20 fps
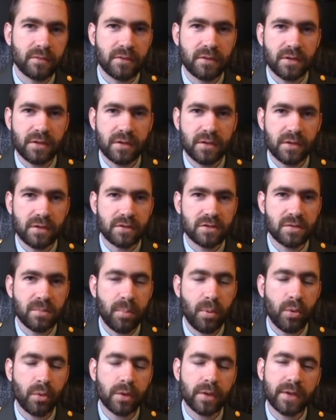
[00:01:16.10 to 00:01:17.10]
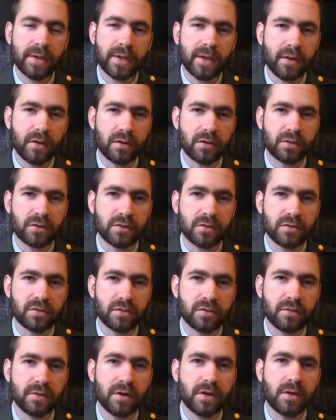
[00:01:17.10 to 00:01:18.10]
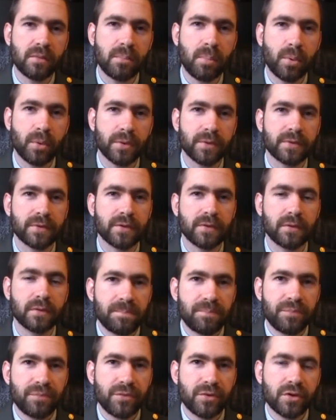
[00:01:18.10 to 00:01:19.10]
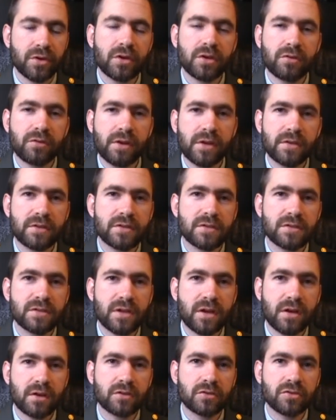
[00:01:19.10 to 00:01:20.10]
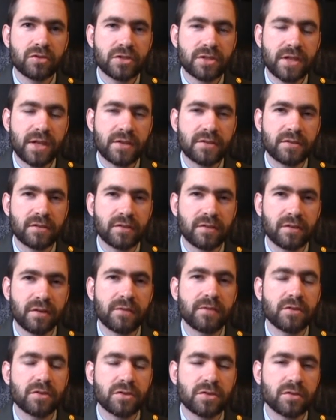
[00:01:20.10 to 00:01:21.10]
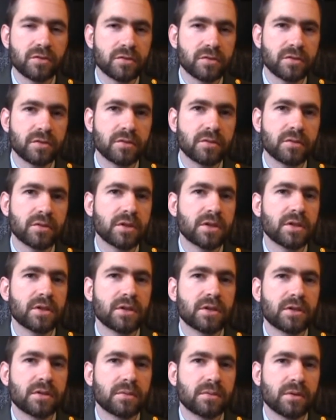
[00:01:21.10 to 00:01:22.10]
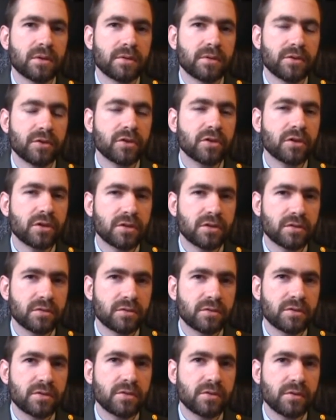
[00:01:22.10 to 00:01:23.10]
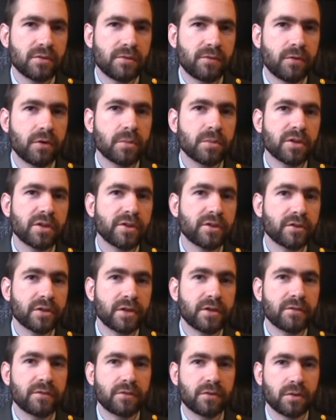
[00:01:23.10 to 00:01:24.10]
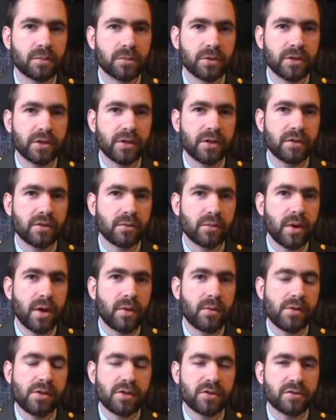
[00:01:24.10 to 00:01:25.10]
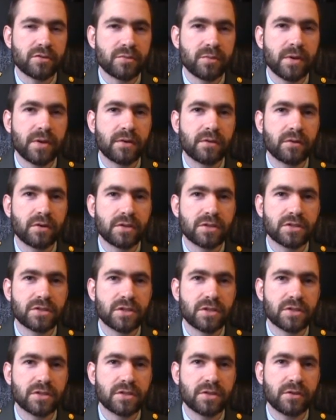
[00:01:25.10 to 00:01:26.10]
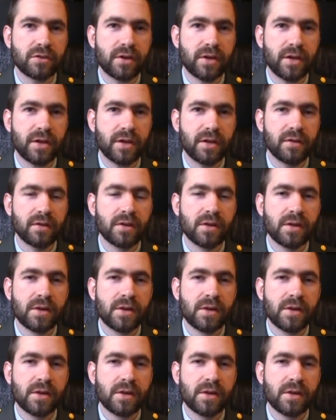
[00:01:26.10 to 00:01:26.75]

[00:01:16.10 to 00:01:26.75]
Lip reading: the supporting characters, are very important too. You're going to create these character sketches if you choose to. You're going to do it formally or informally, either way, whether it's written or it's just in your head.